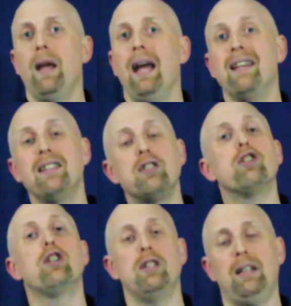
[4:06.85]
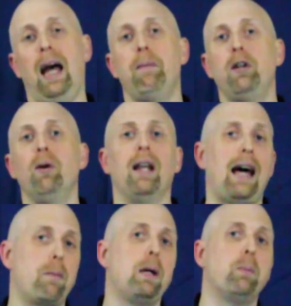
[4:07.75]
And this is a good time to do it. A
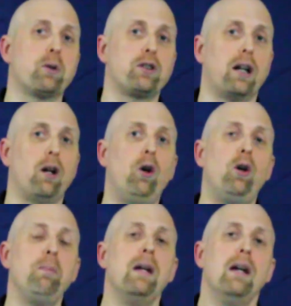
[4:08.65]
lot of people are stuck at home.